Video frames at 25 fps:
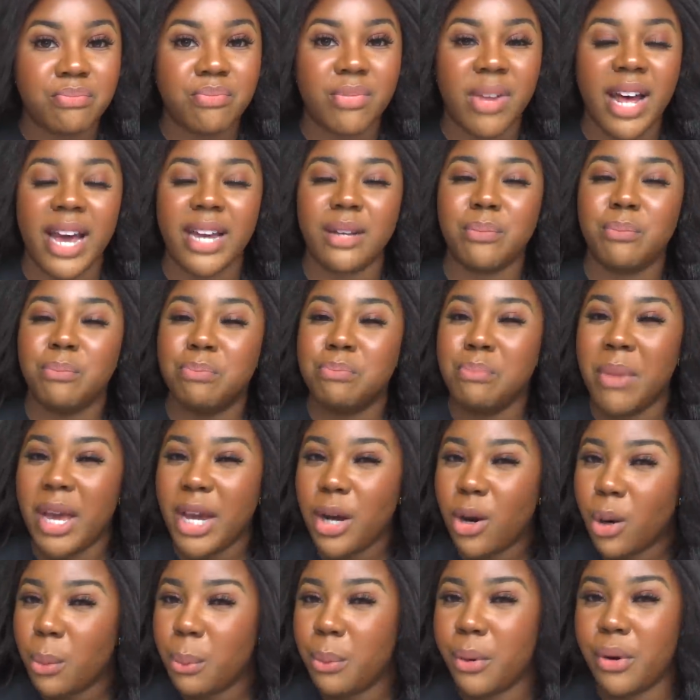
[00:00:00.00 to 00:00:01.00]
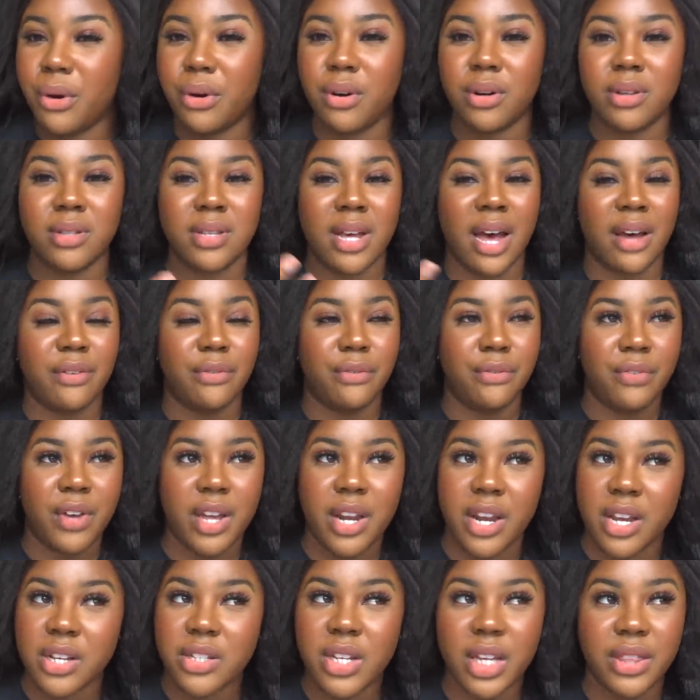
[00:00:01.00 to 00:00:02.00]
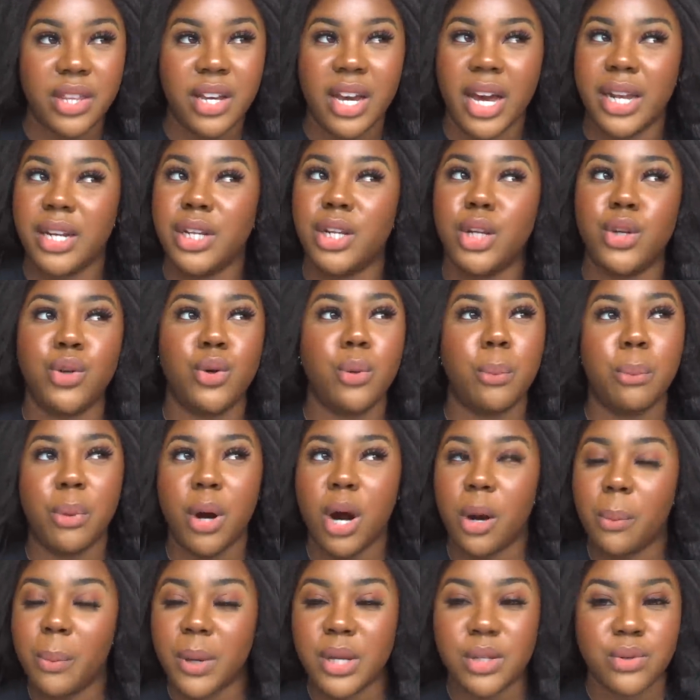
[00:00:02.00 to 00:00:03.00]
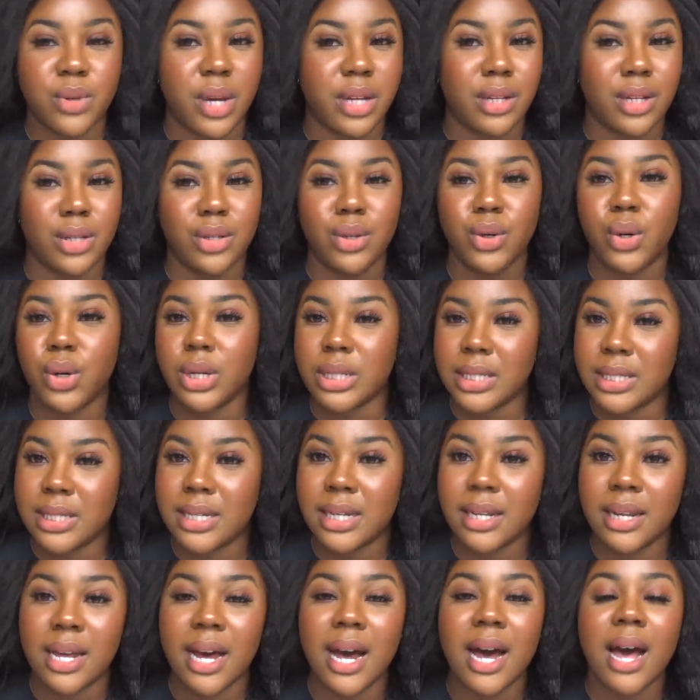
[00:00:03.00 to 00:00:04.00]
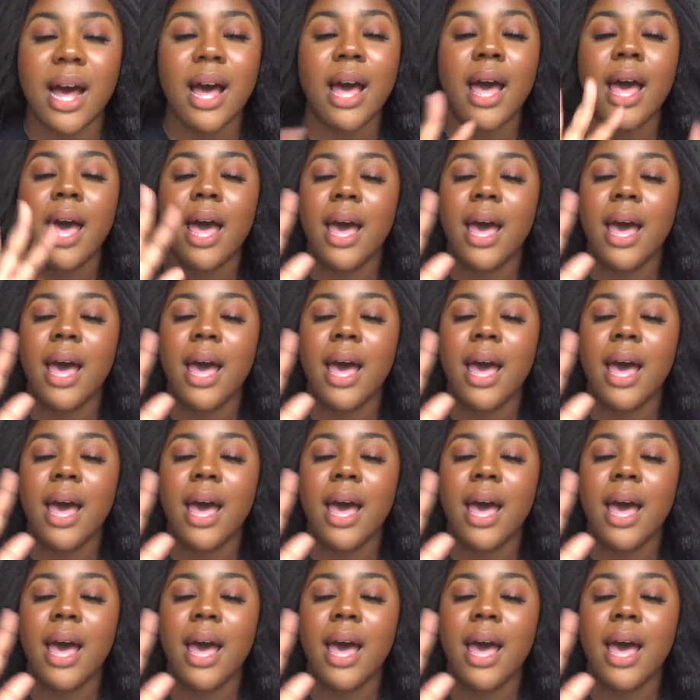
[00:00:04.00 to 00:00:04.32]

like makeup products have finished i think i need a new brow pencil and a new concealer